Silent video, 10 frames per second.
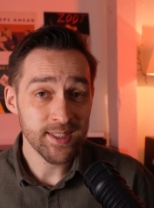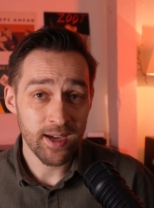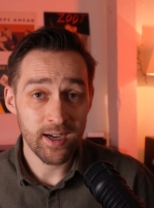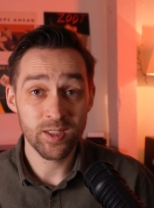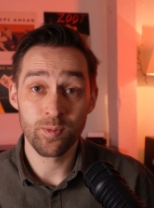
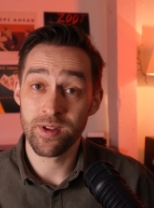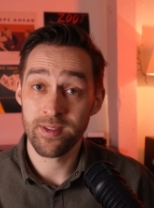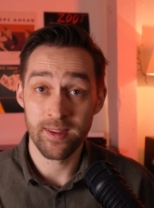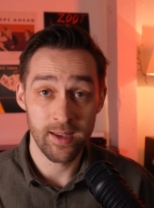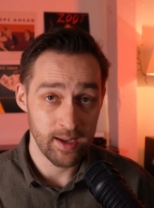start
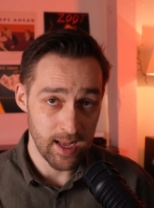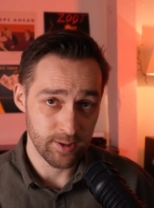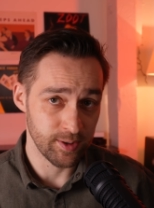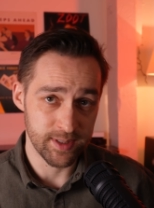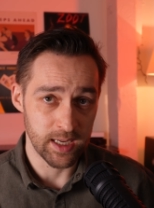with the
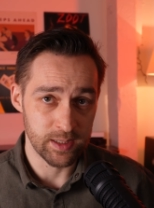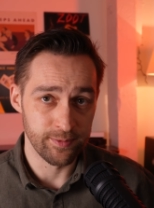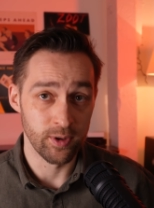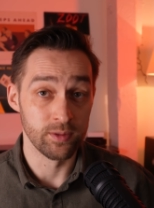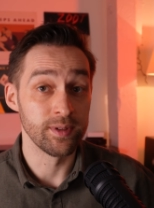alto
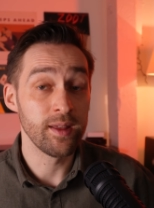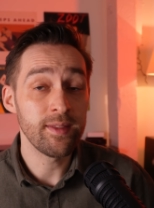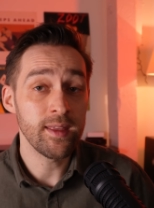saxophone,